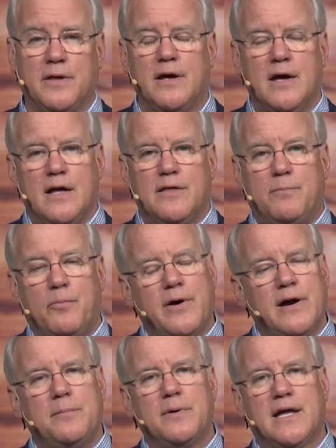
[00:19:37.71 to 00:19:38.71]
the
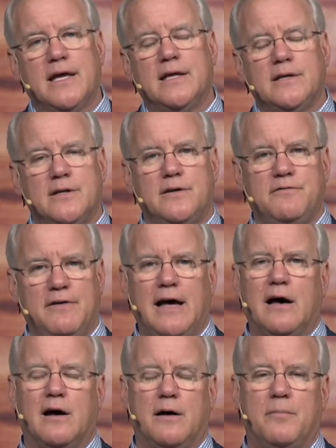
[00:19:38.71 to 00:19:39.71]
prayer began to
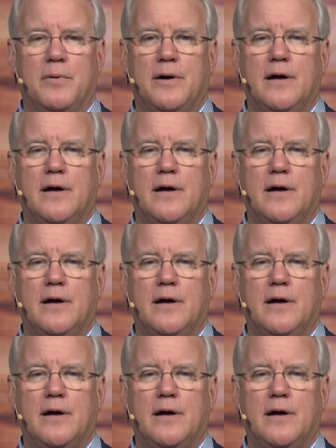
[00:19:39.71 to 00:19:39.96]
develop.